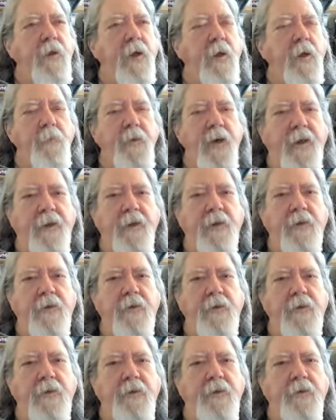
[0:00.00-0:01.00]
Hermetic,
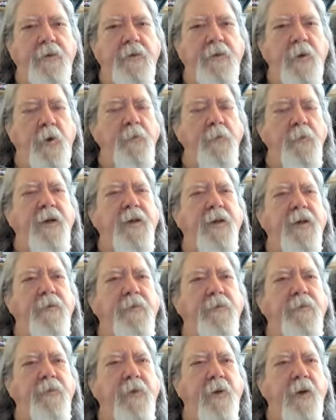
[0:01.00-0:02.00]
Hermetic
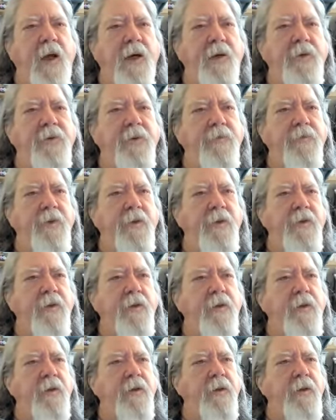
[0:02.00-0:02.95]
philosophy.